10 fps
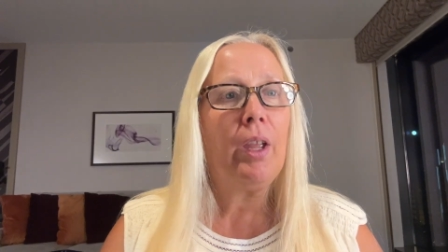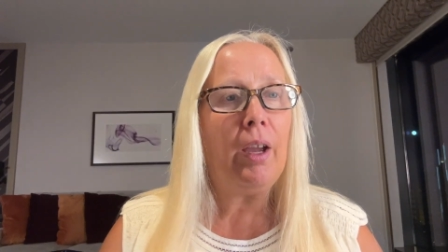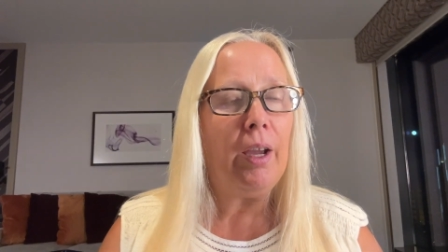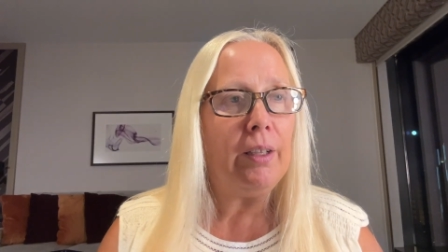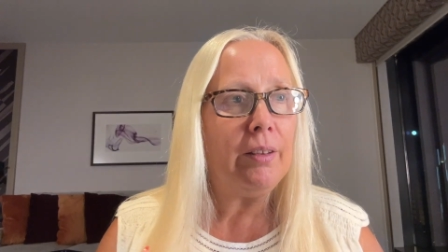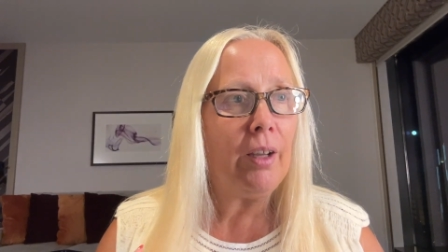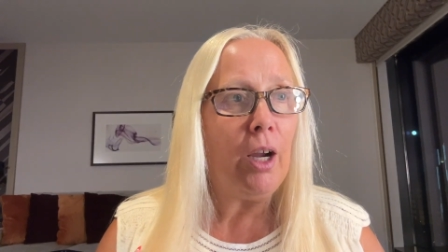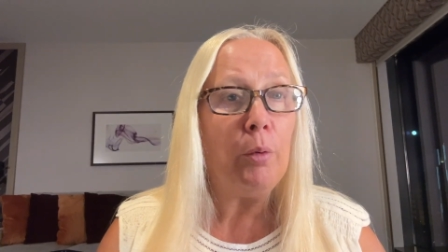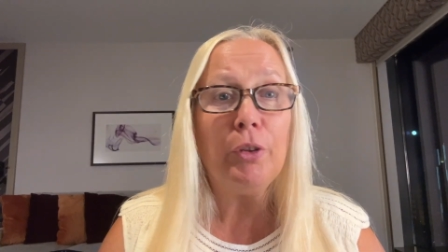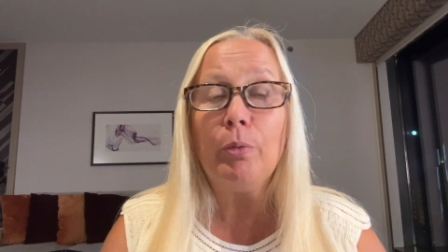And I
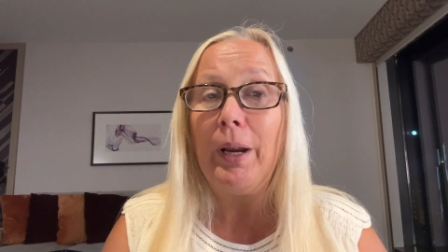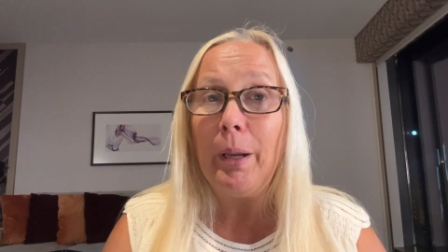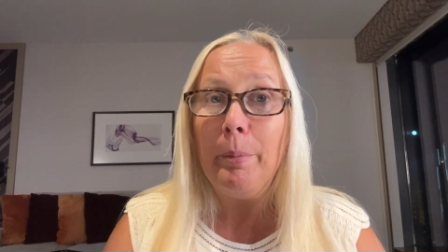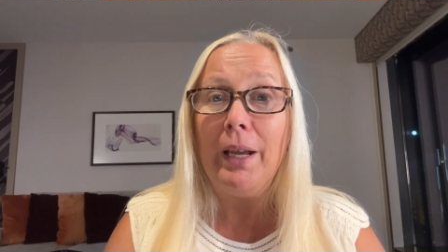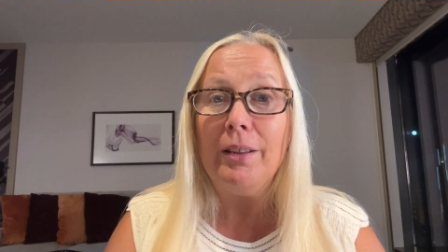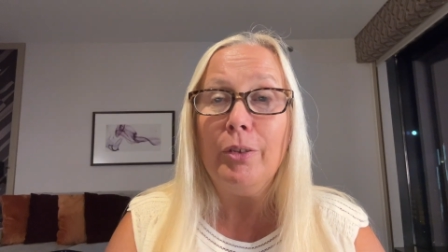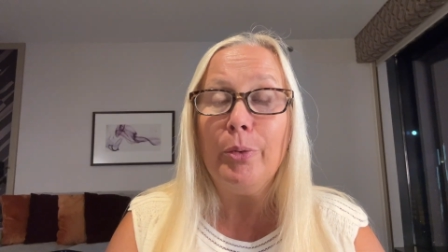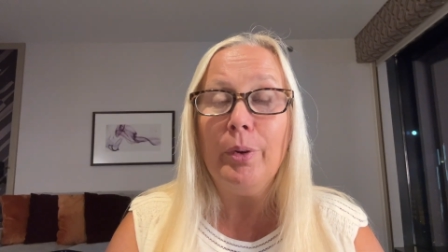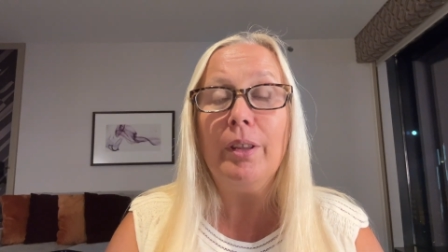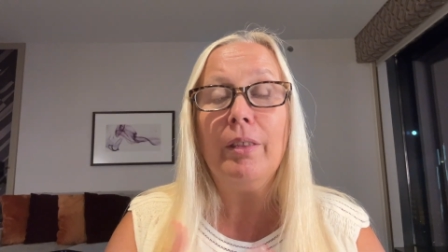always recommend
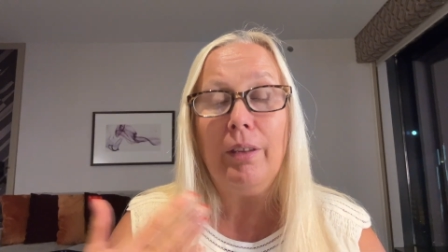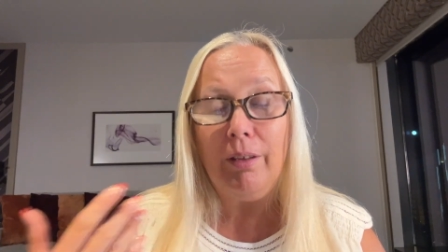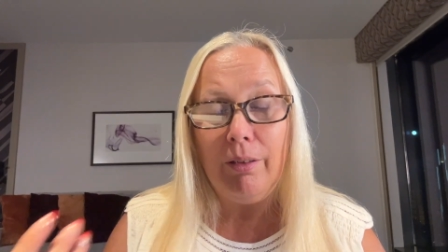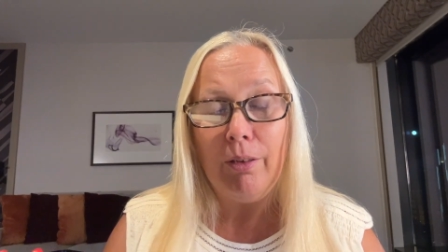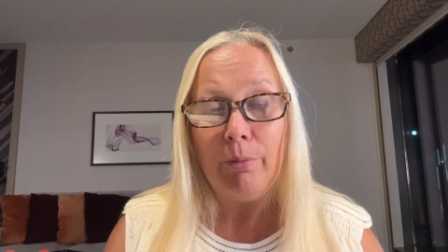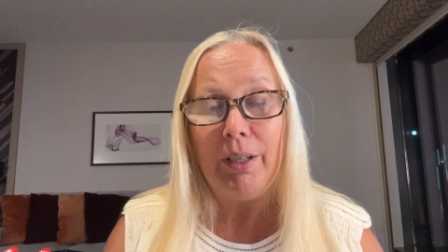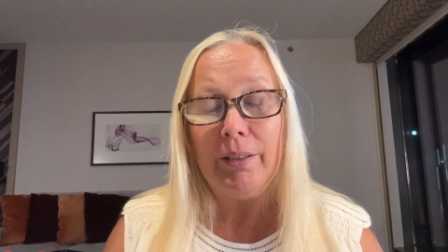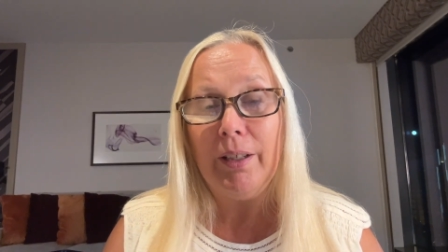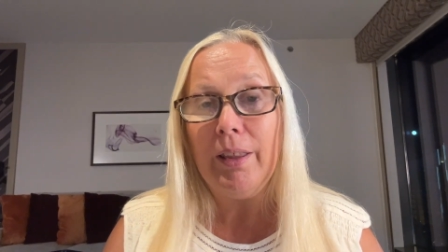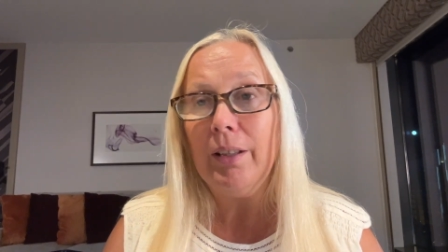doing the Rent
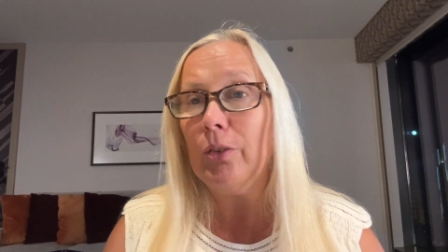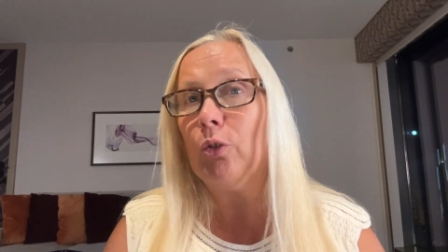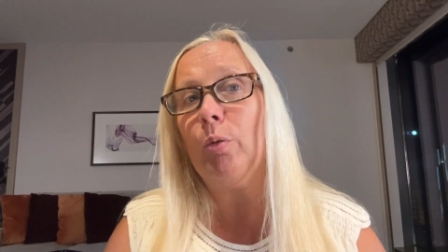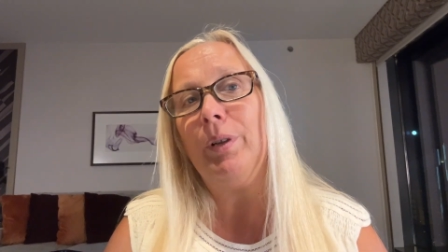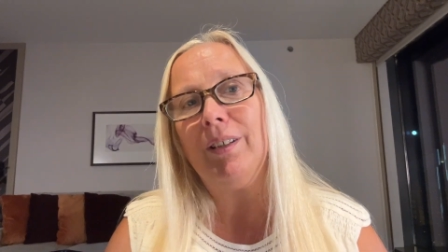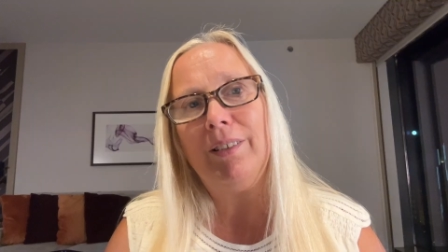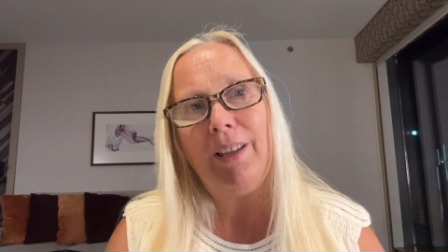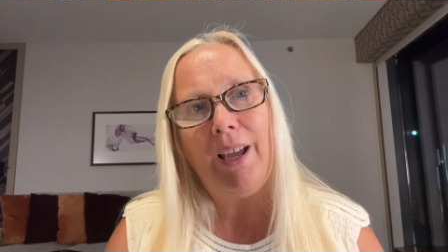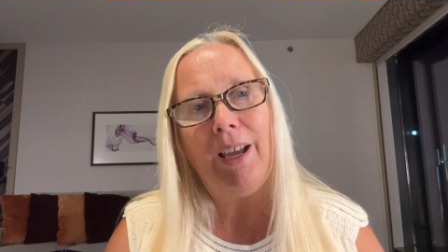Anything store, because they